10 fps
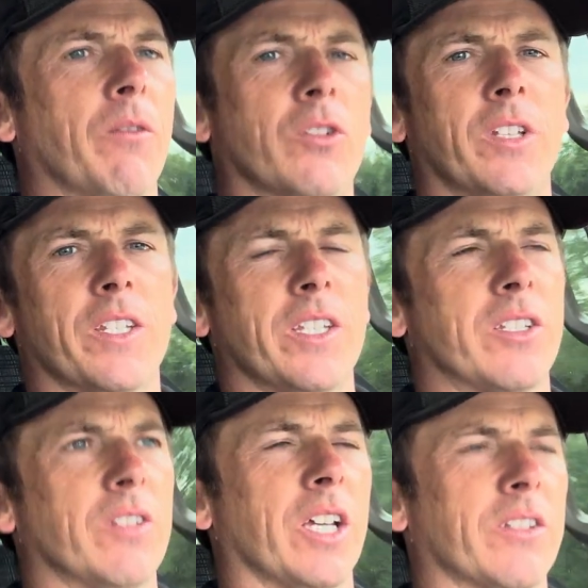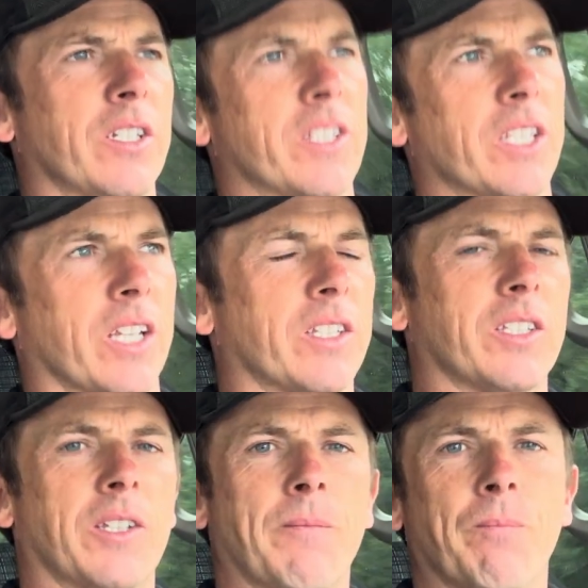We're doing this since
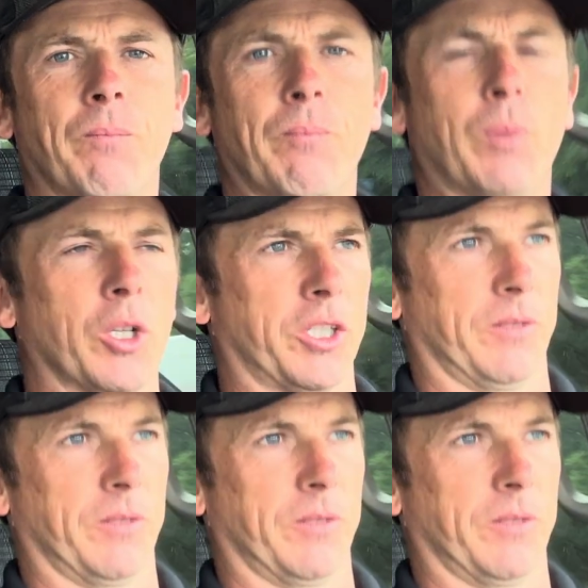2006, but